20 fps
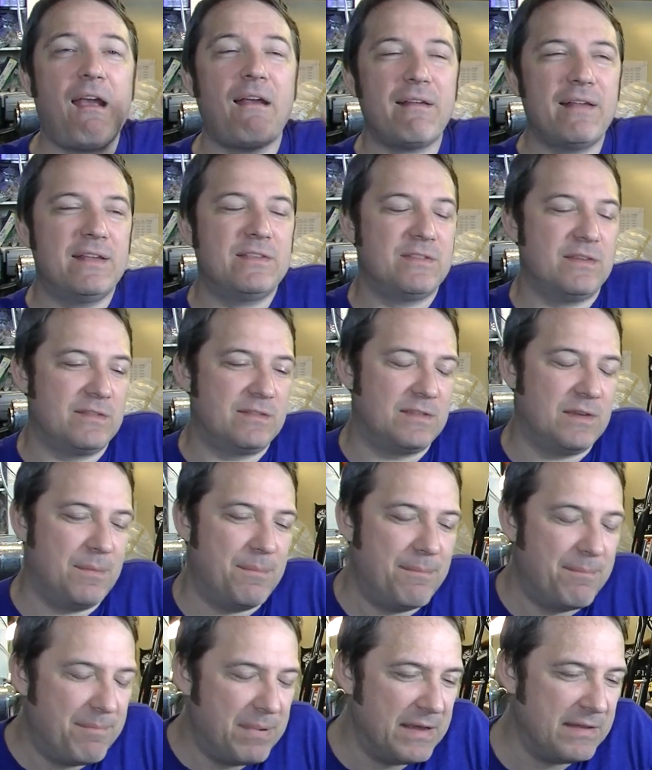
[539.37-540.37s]
It's
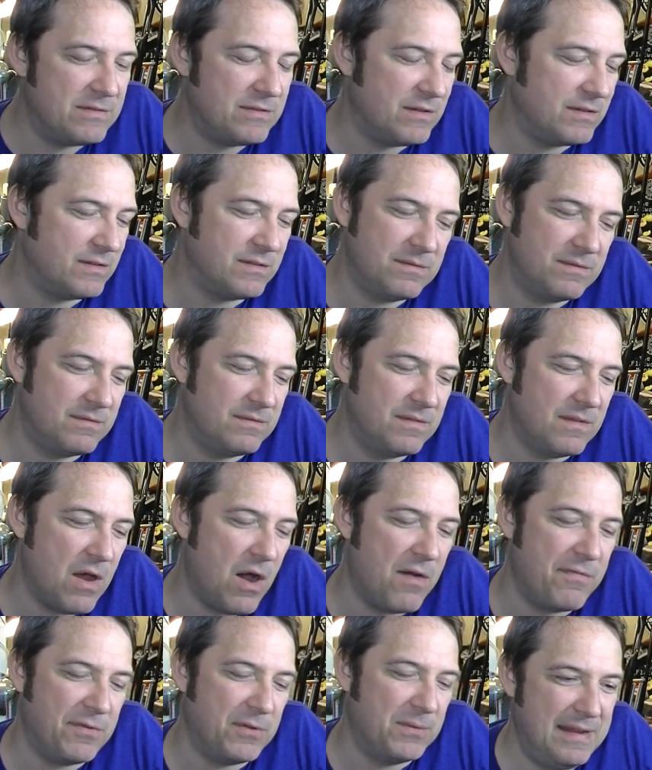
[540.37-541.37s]
just
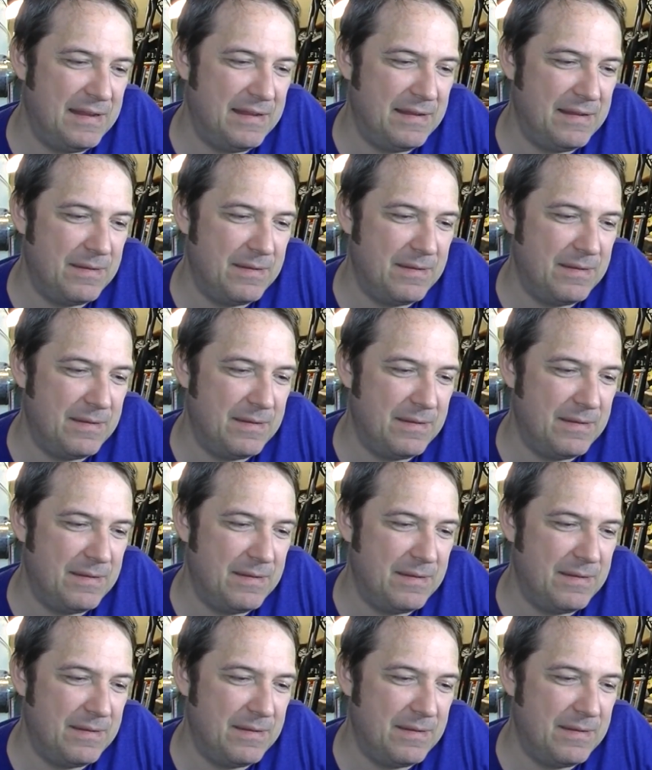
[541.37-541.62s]
awful.